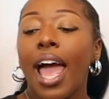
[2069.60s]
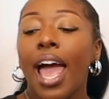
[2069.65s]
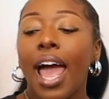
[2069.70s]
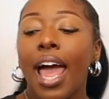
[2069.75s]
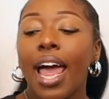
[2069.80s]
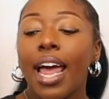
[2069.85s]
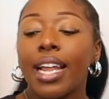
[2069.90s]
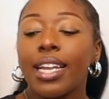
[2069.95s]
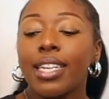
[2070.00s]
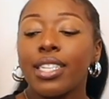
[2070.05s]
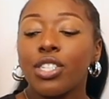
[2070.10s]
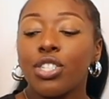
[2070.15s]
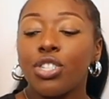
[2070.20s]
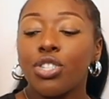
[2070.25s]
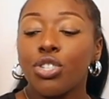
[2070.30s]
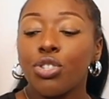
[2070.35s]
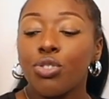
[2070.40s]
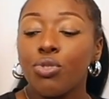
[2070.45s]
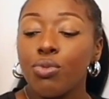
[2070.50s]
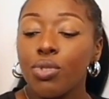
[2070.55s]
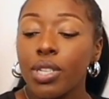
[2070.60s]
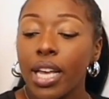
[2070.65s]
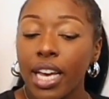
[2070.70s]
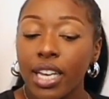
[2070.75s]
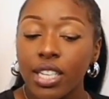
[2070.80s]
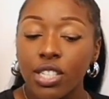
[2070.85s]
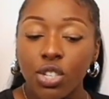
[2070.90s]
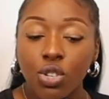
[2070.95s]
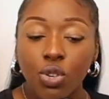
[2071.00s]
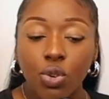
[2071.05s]
and you
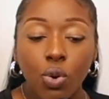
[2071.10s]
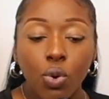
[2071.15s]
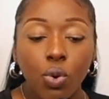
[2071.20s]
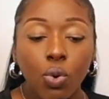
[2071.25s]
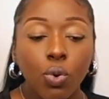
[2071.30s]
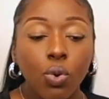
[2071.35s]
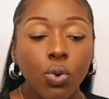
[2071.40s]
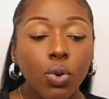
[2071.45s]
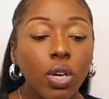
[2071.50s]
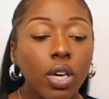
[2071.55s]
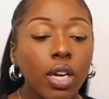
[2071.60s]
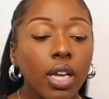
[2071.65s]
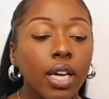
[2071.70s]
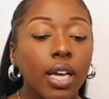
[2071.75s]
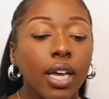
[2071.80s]
text and call,